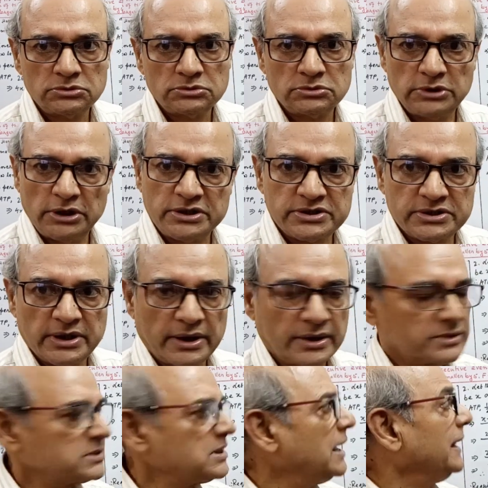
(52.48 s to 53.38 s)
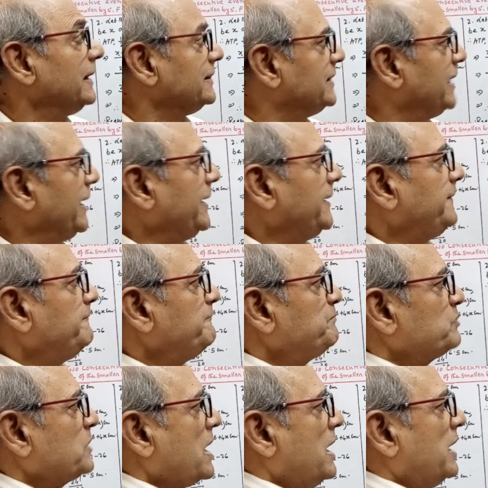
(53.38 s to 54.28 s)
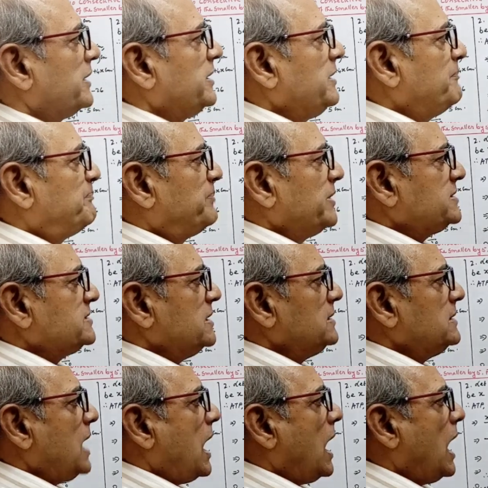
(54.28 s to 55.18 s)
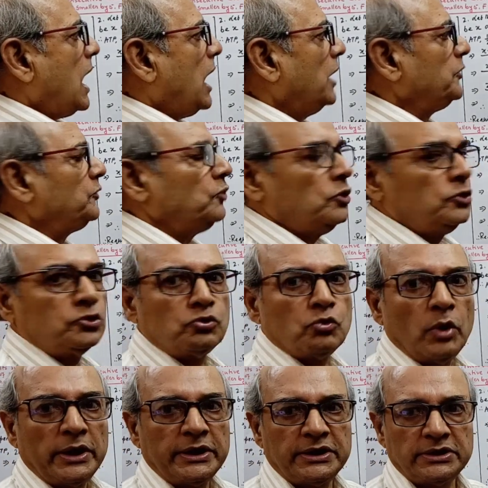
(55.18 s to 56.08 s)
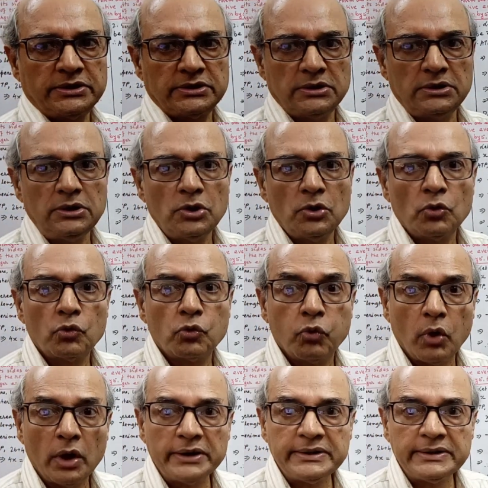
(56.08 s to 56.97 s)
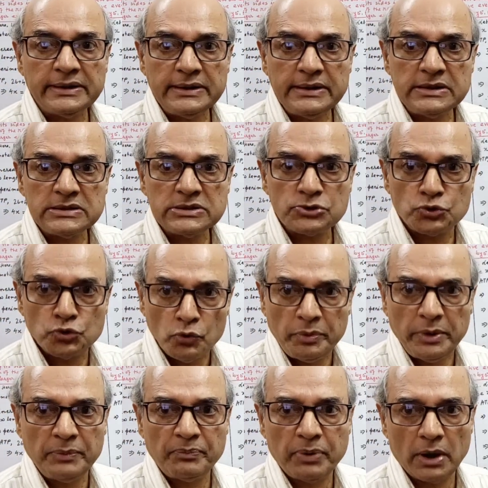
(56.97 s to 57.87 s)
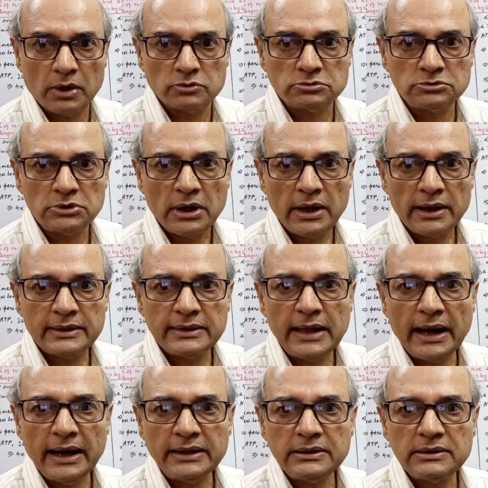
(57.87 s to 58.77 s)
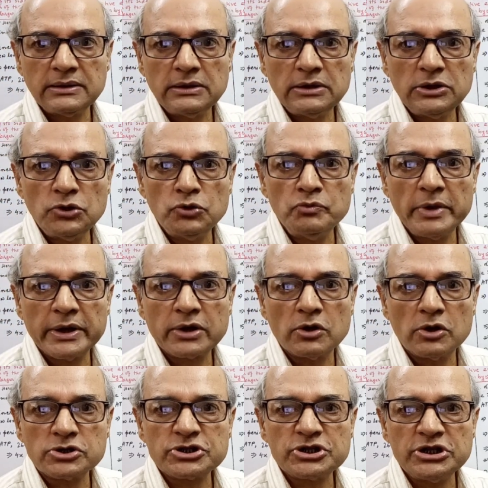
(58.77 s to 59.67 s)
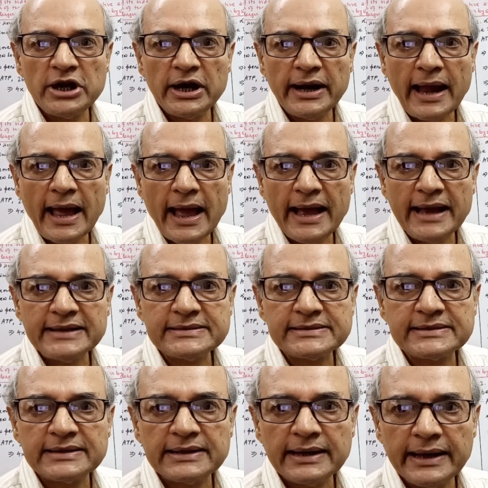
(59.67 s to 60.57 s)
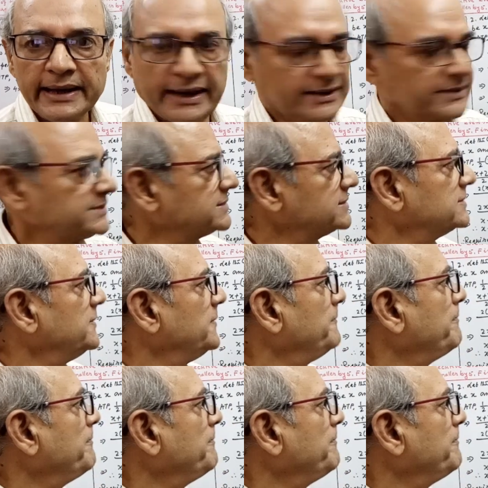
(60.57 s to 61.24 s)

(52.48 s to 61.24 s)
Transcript: These things. Then represent the unknown quantity, what is to be found, that you may consider as x.